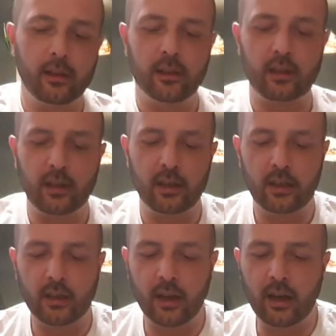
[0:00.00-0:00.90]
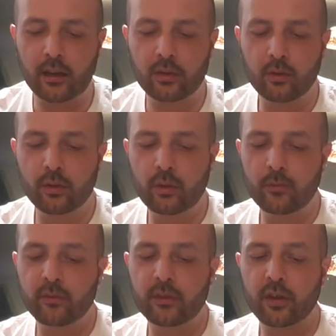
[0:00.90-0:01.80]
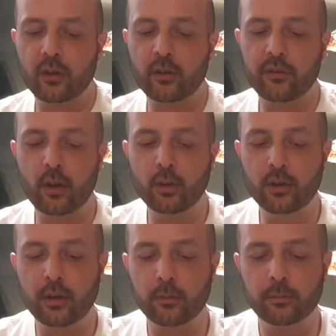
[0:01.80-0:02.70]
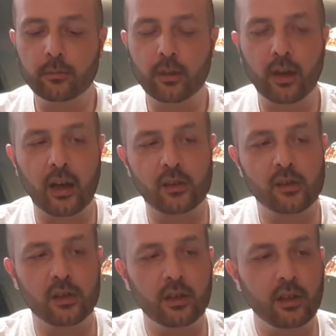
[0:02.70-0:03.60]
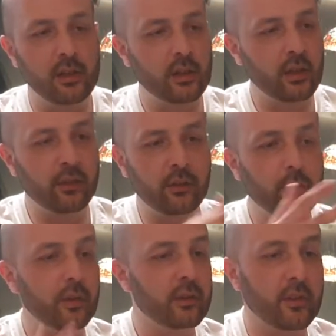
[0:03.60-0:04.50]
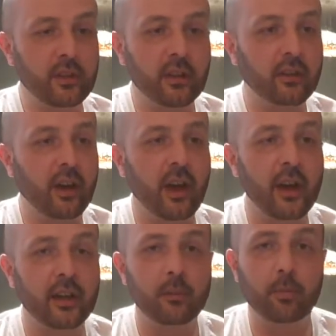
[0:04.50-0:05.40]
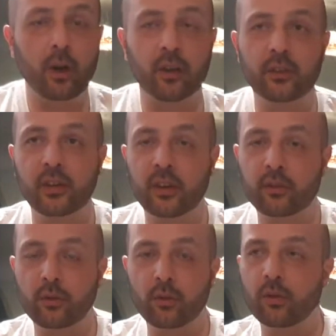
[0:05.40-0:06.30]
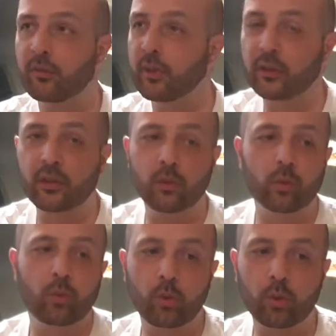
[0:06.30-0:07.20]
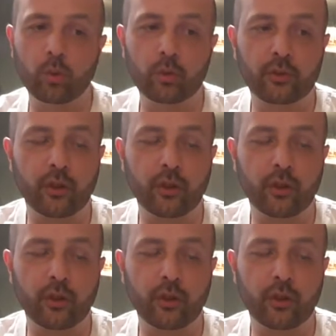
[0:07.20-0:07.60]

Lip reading: the Anthurium Vittarifolium actually is suited to things like hanging baskets or vertical walls.